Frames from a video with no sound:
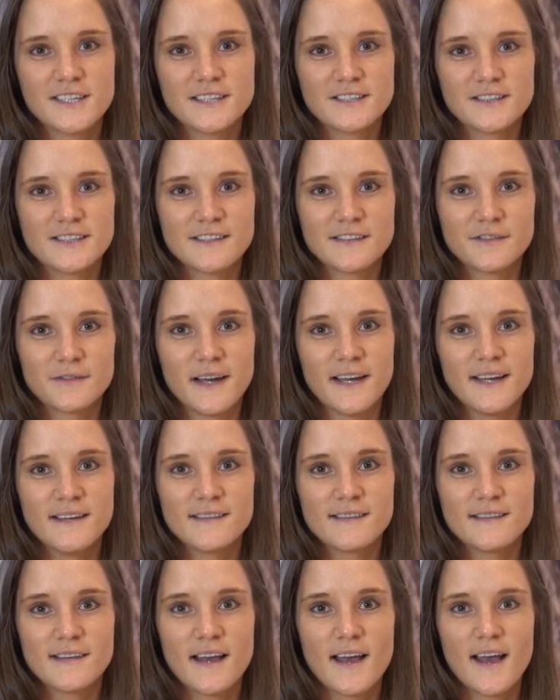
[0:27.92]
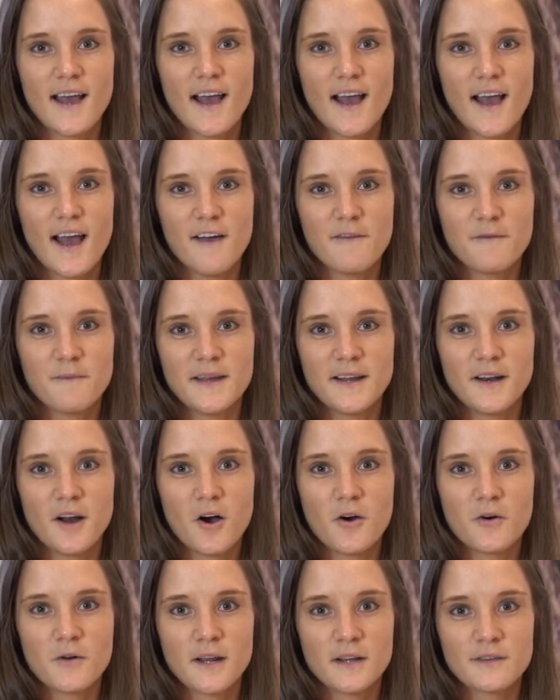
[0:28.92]
clearance rates, have been
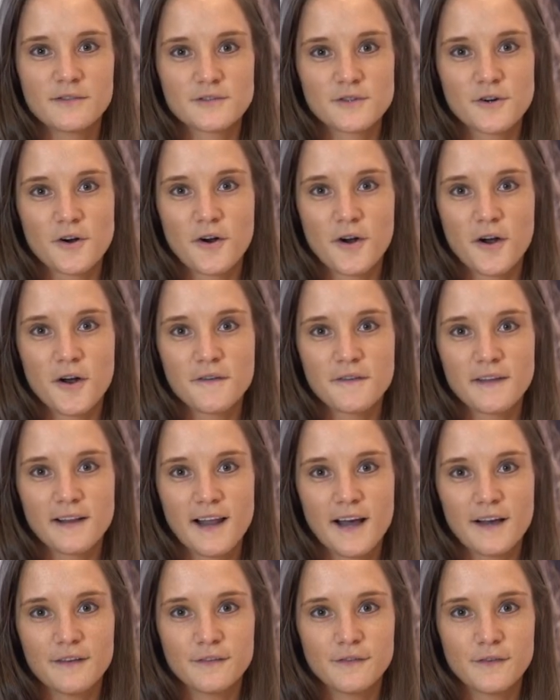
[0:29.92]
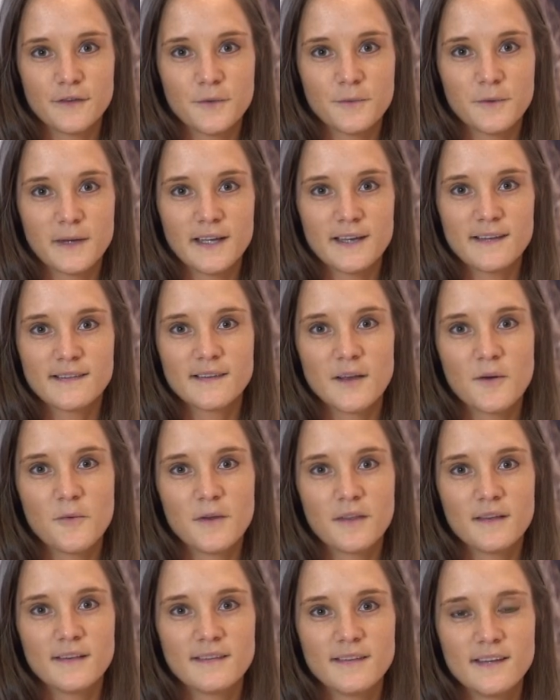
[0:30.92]
holding strong over the last few weeks,
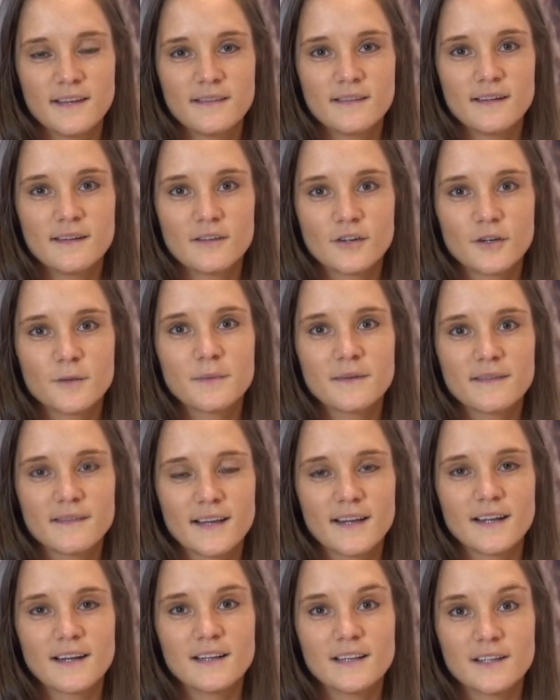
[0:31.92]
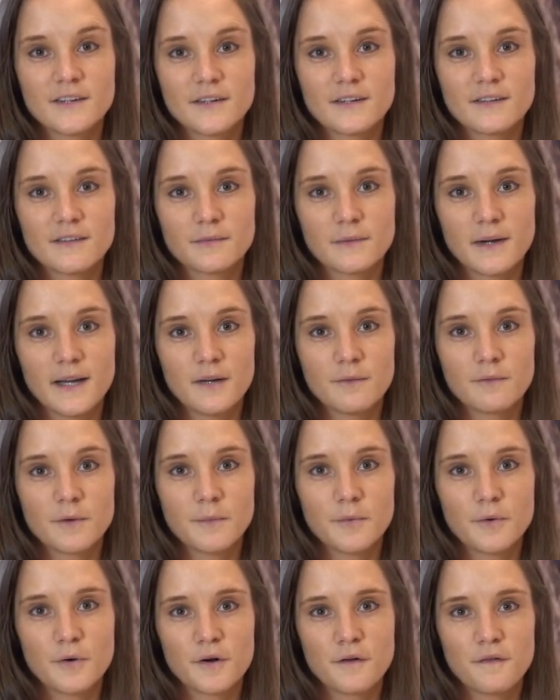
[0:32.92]
with a 62% clearance rate
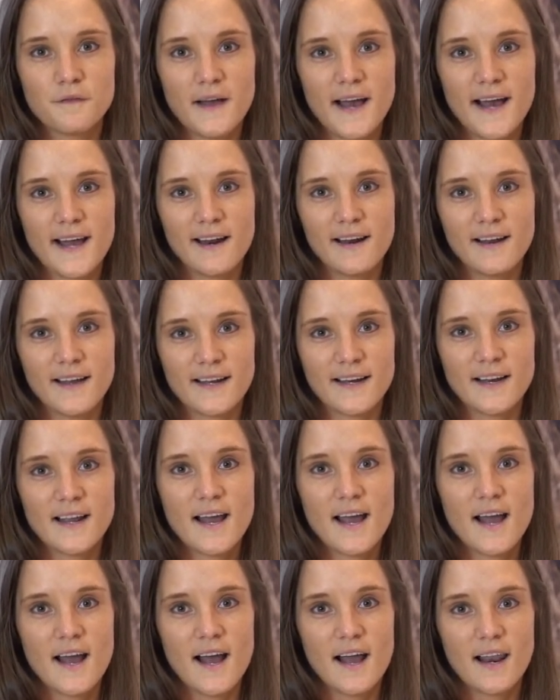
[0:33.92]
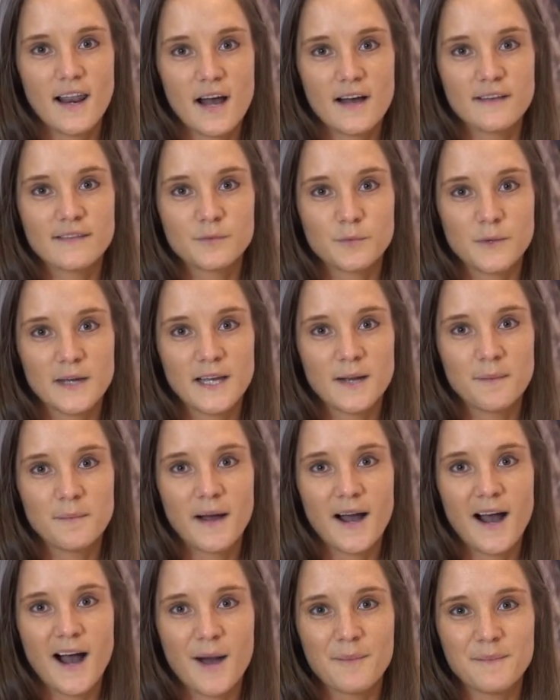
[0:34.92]
reported for Adelaide last week
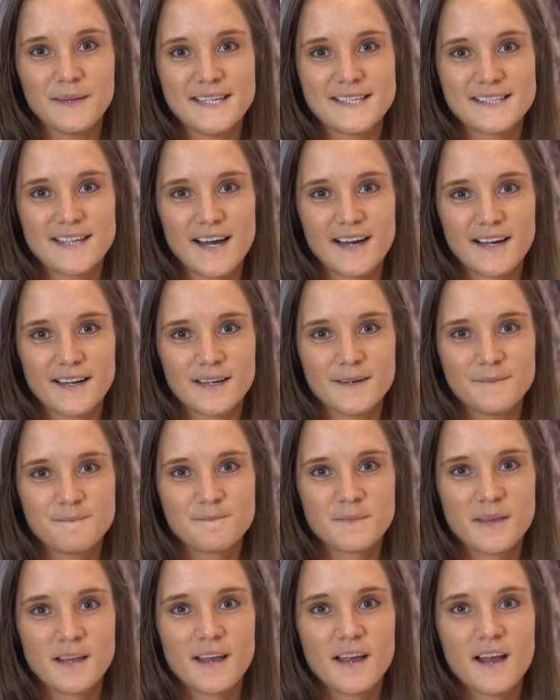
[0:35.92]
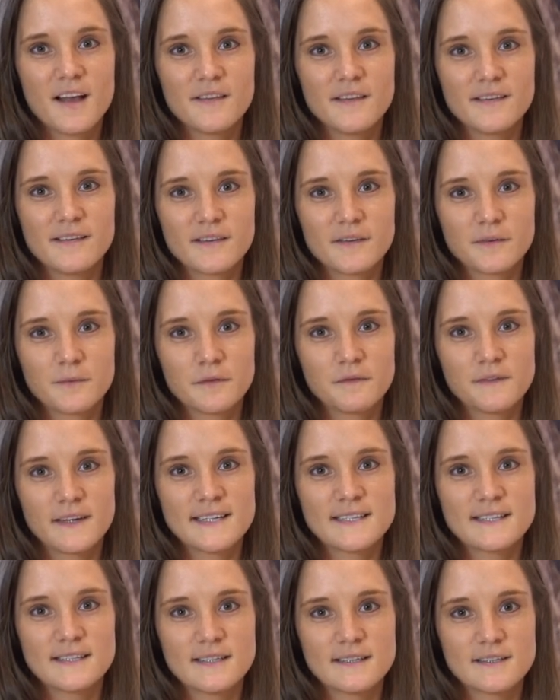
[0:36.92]
by RP Data. This is
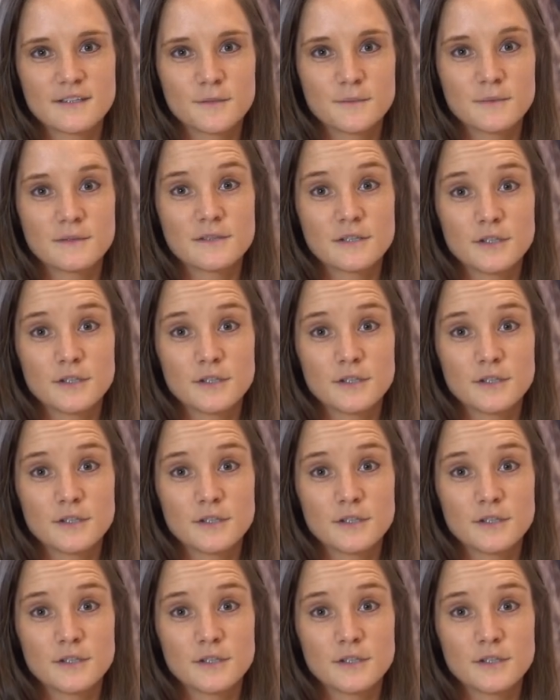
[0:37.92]
reflected in Toop and